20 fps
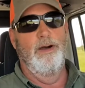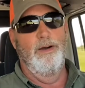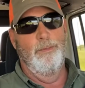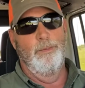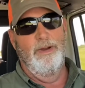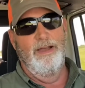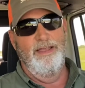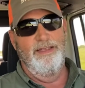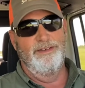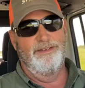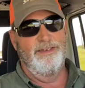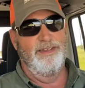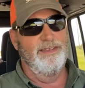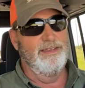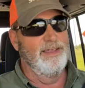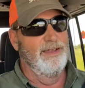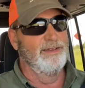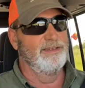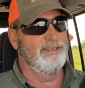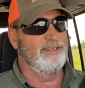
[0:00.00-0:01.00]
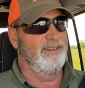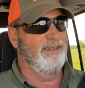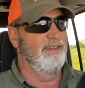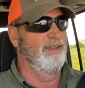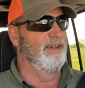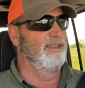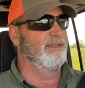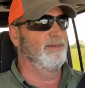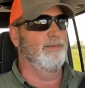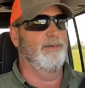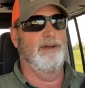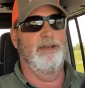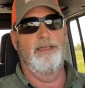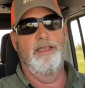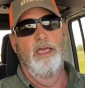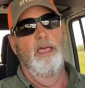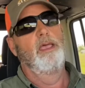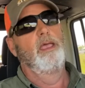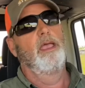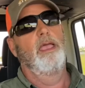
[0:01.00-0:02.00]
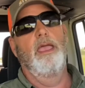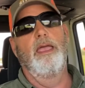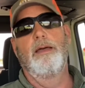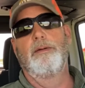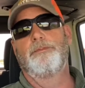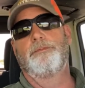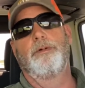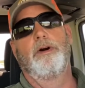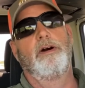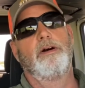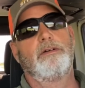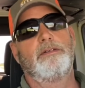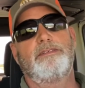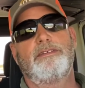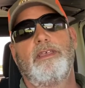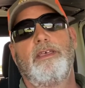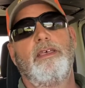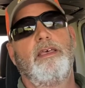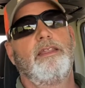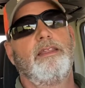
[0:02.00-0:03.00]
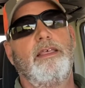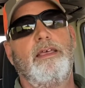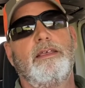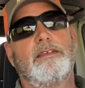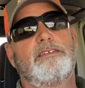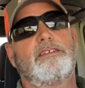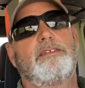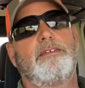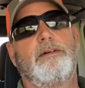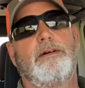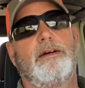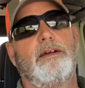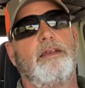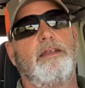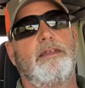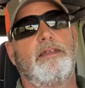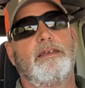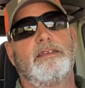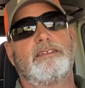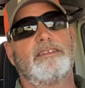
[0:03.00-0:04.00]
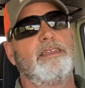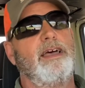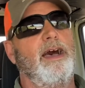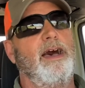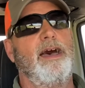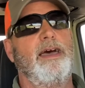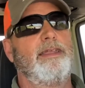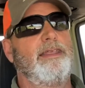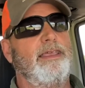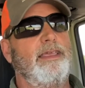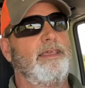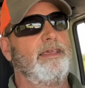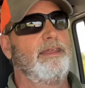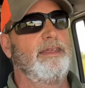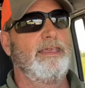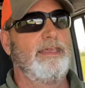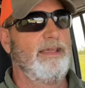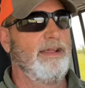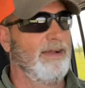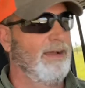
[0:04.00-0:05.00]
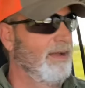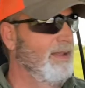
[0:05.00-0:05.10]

way, she goes the other way. And folks, this story does not end here,